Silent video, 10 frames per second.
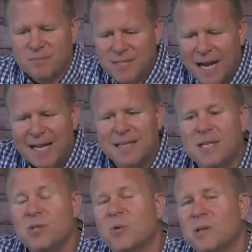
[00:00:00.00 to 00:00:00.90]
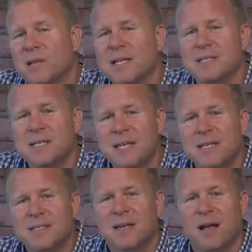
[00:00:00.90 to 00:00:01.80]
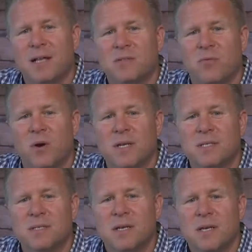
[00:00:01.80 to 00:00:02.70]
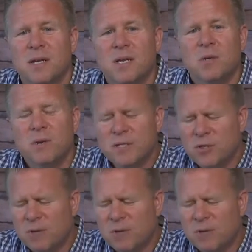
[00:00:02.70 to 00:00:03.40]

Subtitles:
dial in your listening to God's voice, you read